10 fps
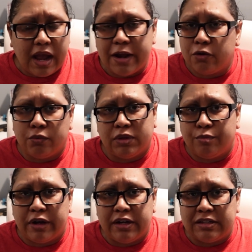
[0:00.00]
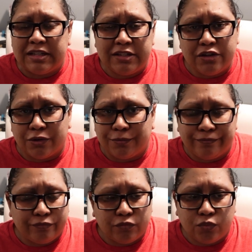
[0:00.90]
don't know what the brand is. It, you know,
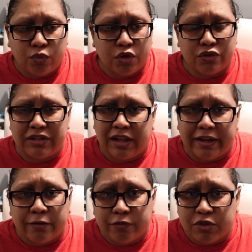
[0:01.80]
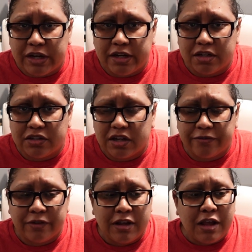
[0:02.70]
one of those that like come from China and stuff.